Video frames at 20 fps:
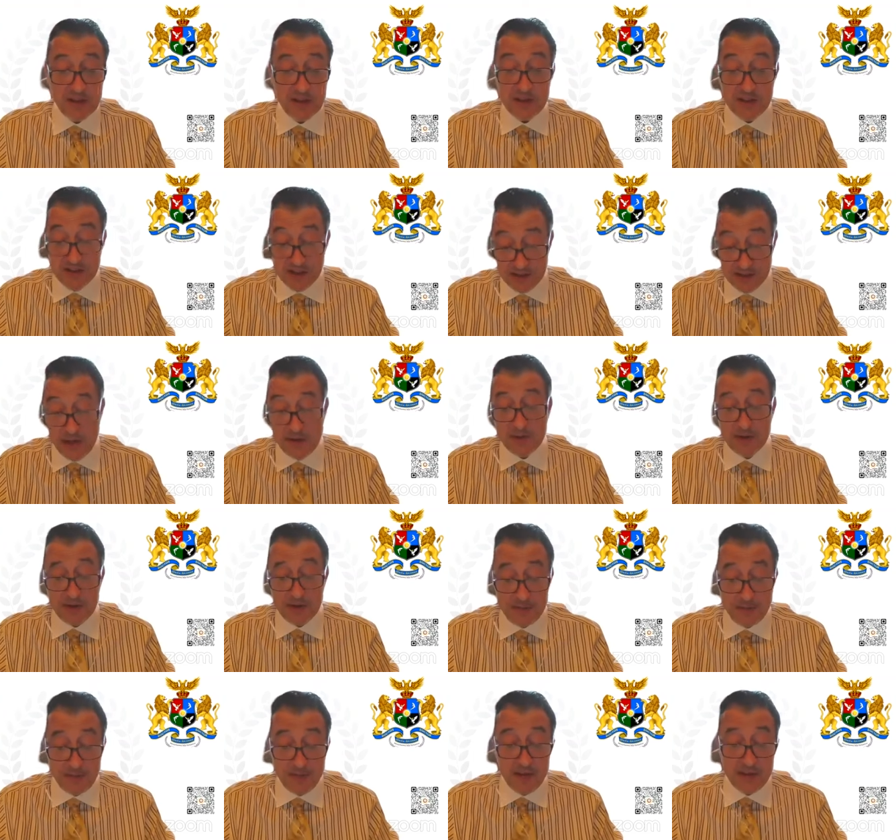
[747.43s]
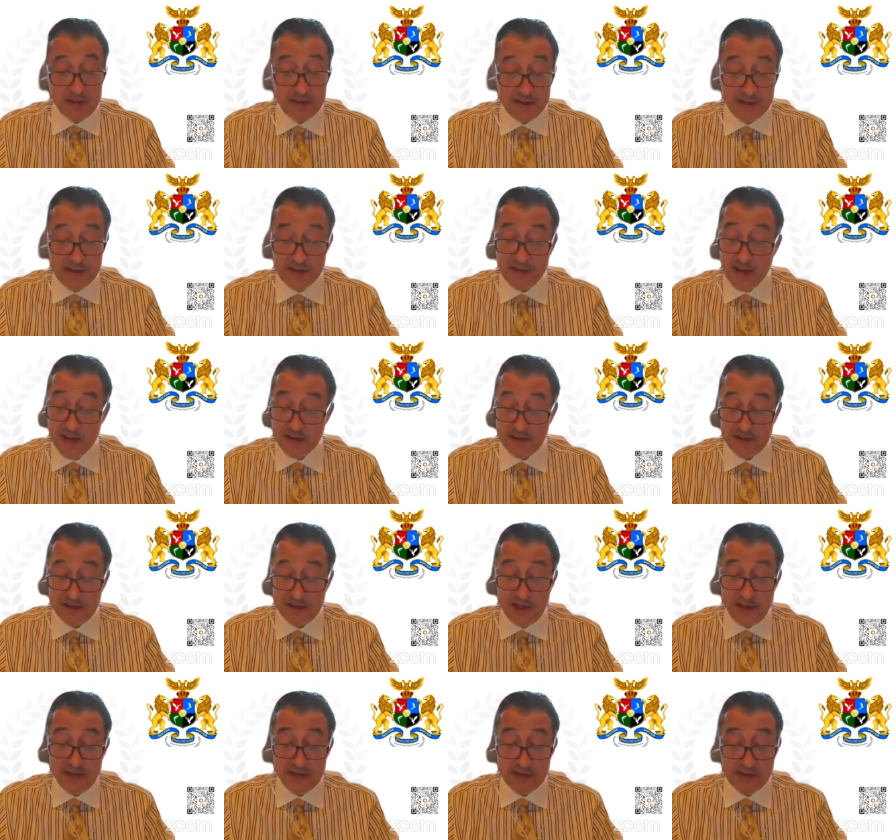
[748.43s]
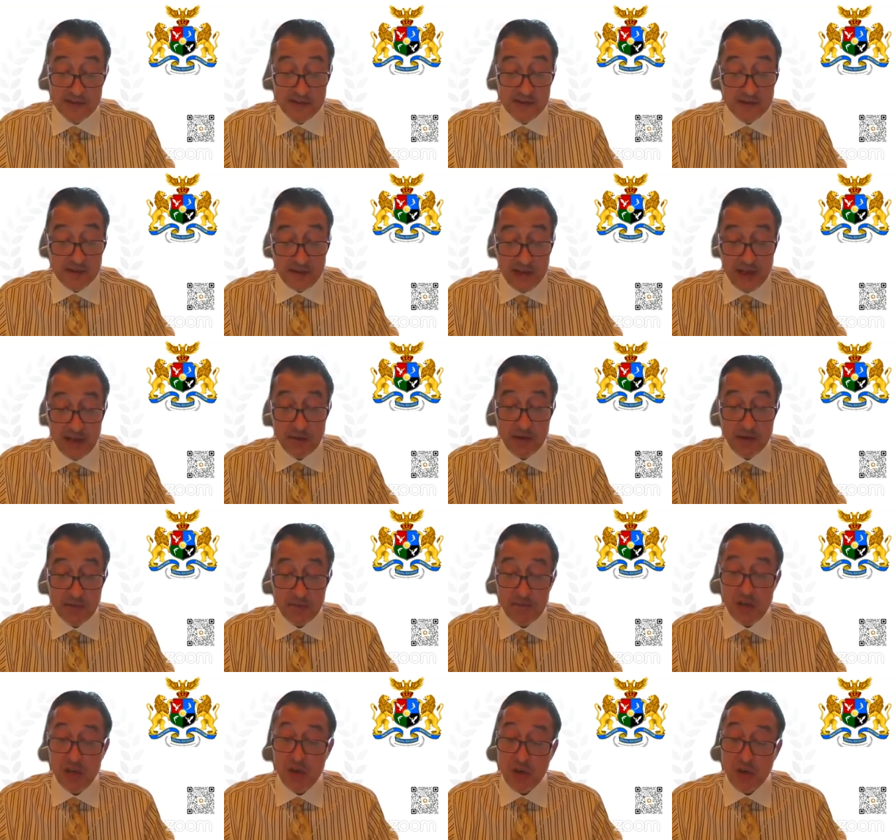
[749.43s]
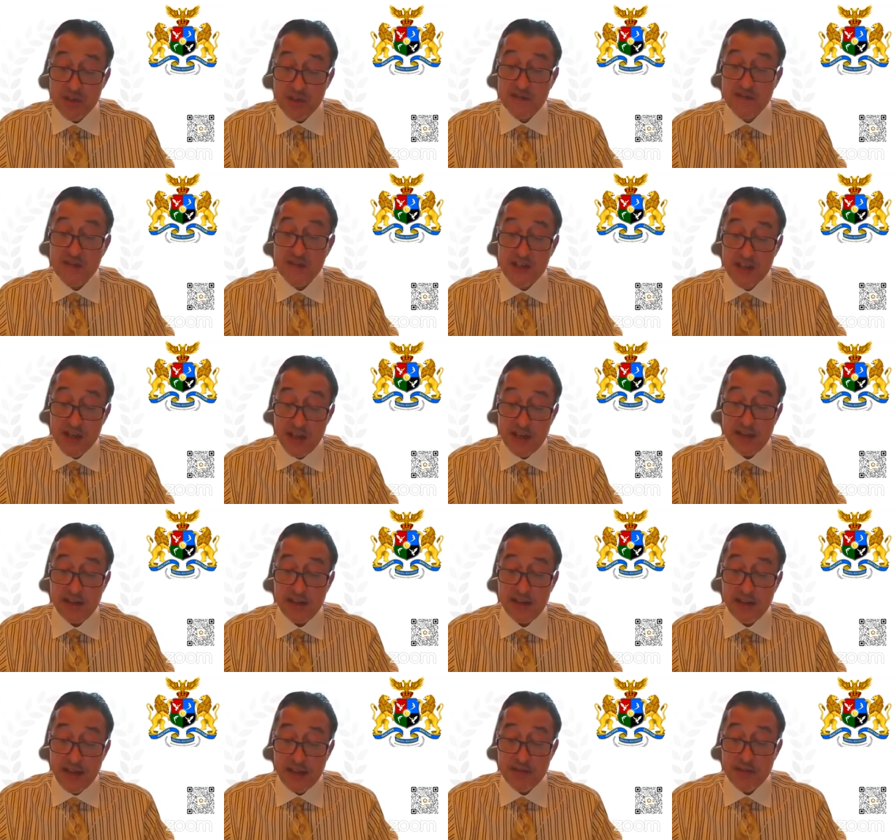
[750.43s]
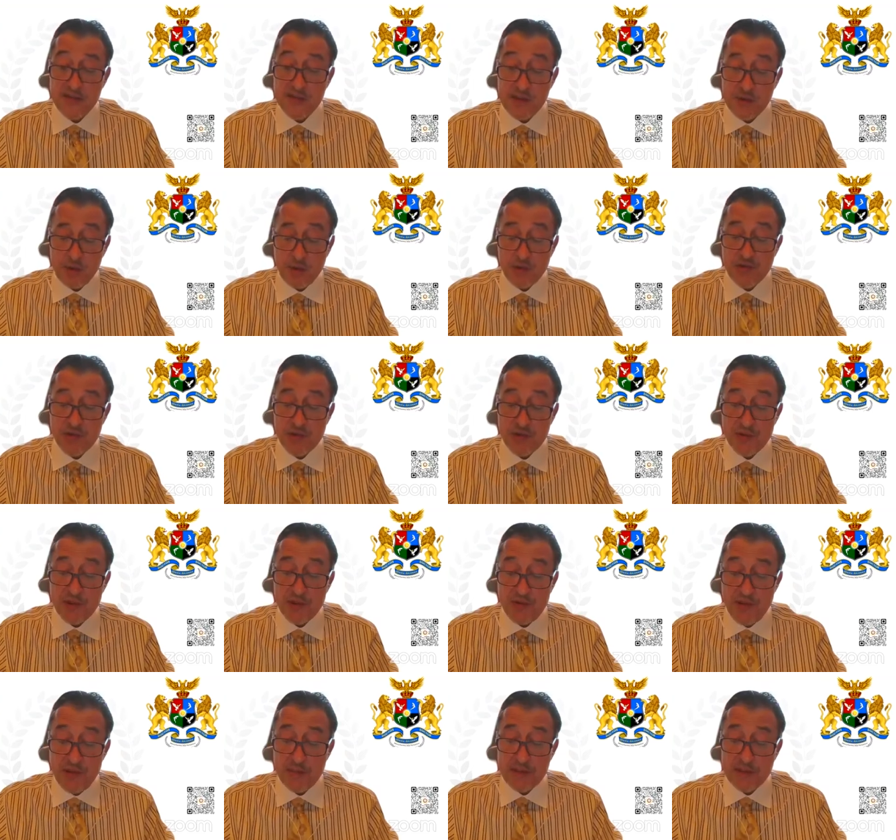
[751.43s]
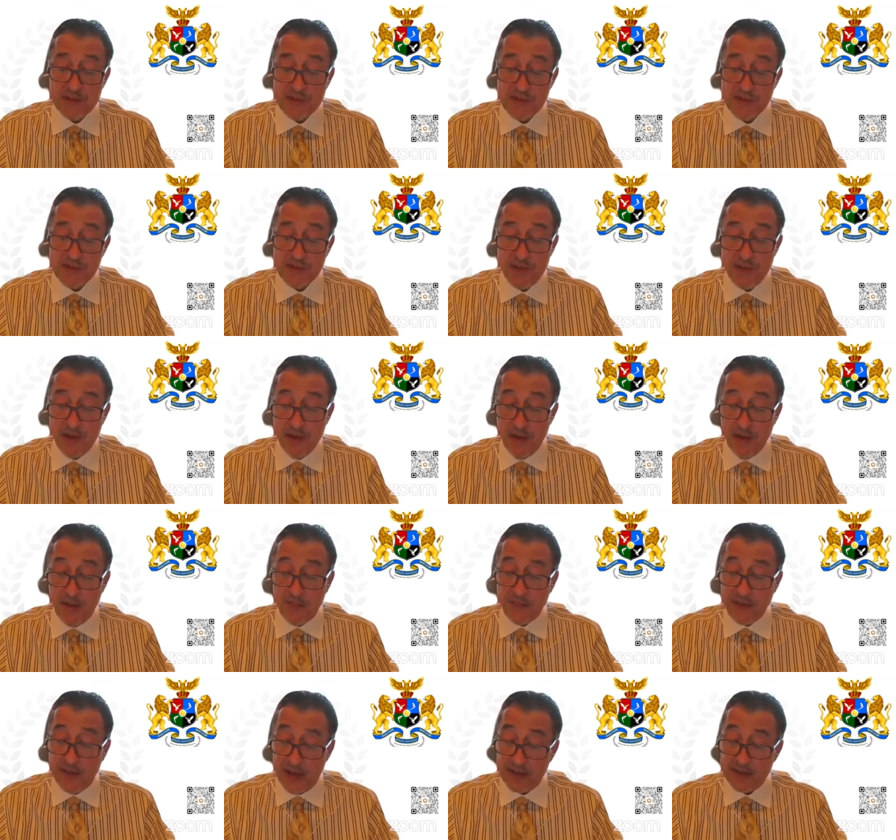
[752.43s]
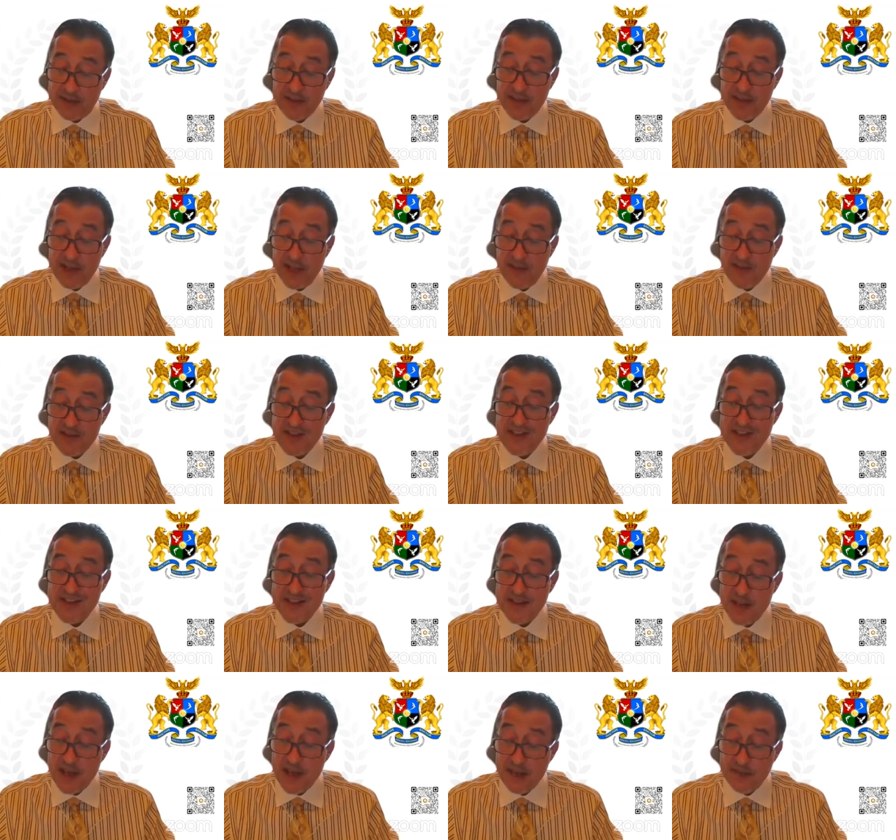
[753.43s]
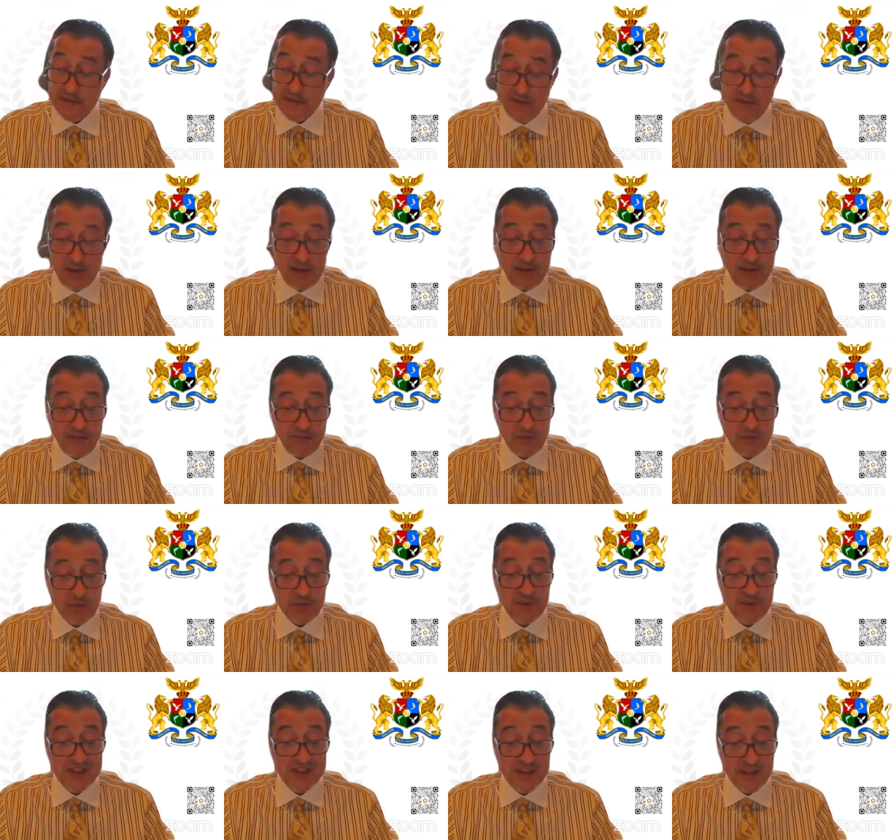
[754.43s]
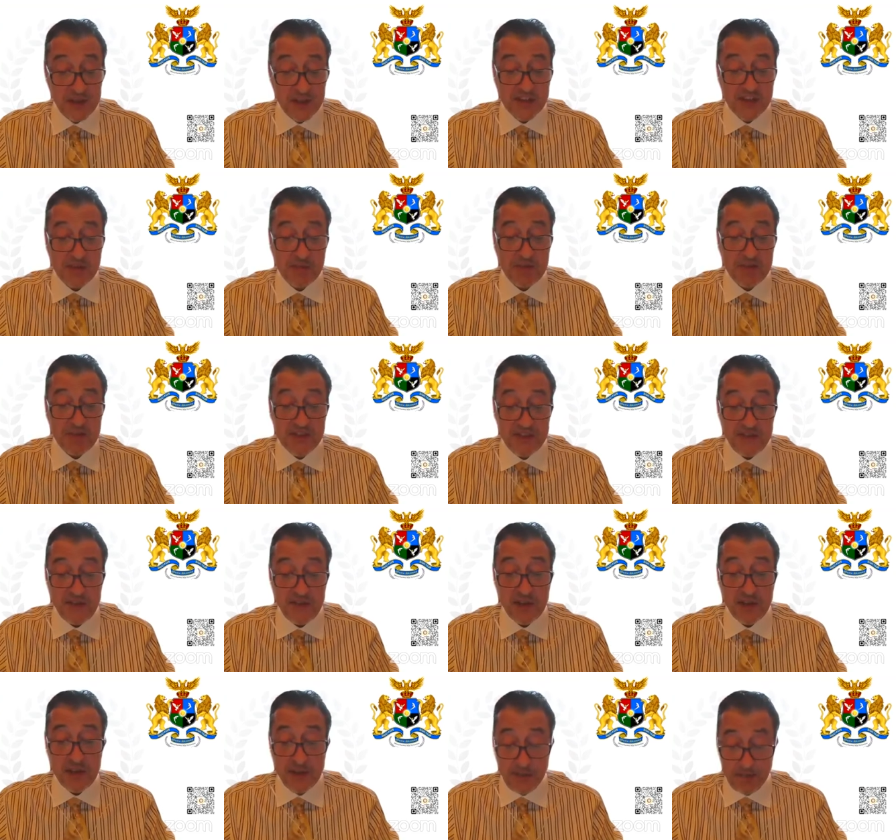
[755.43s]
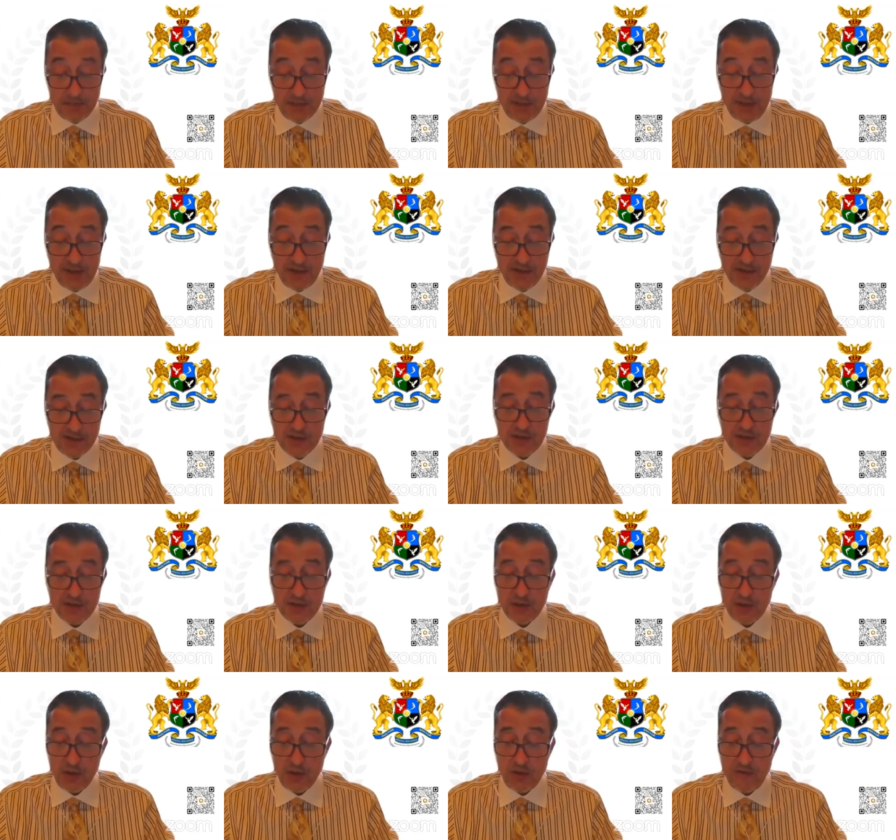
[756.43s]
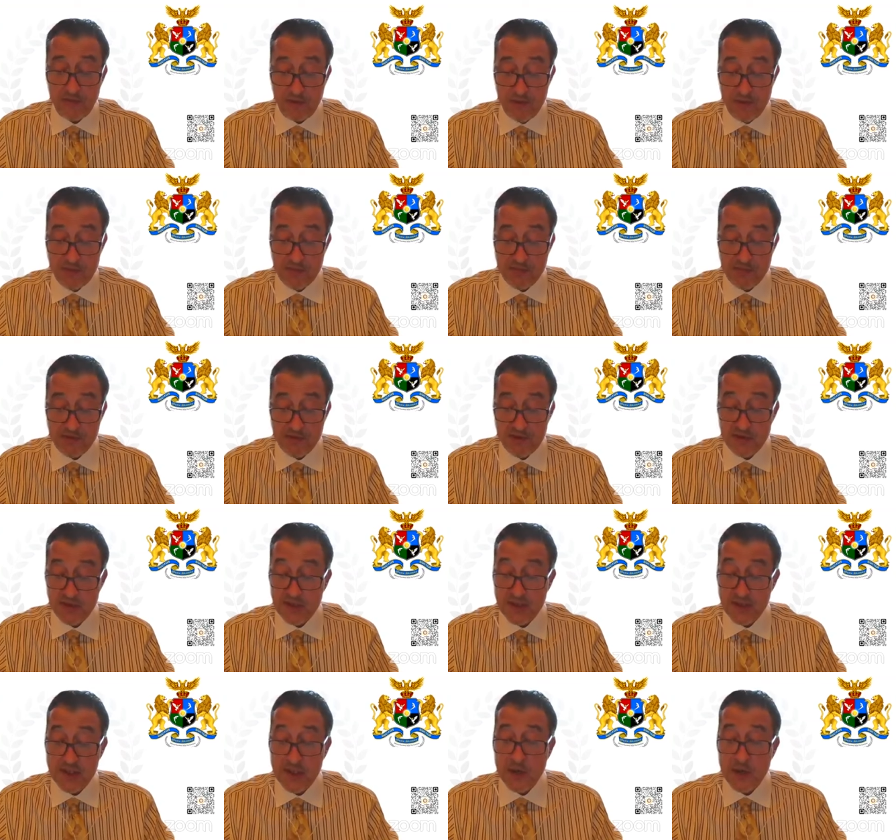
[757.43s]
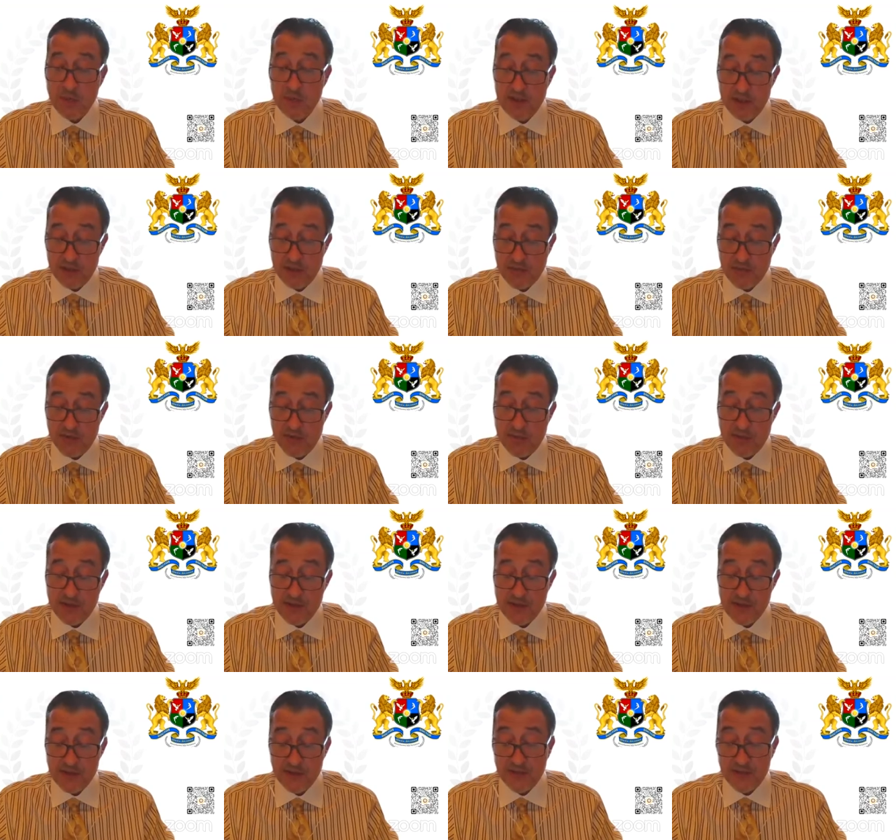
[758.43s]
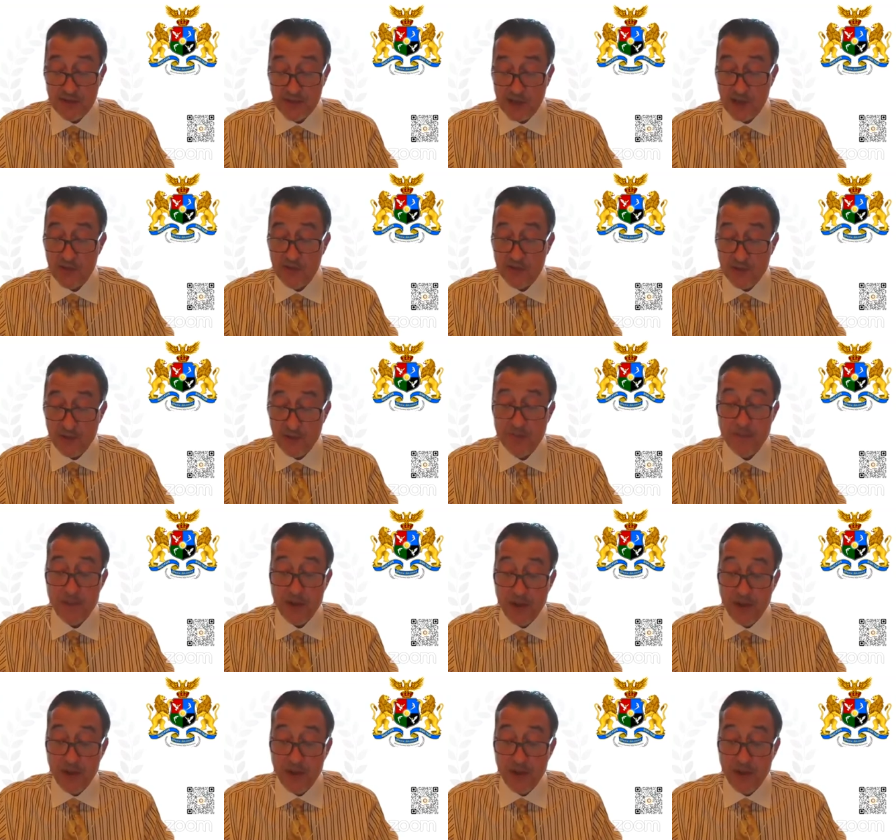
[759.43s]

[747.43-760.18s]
Disclaimer, this is Dr. Davis' disclaimer. Because of signed non-disclosure agreements, Dr. Davis is not free to discuss specific companies, law firms, settlement agreements, etc.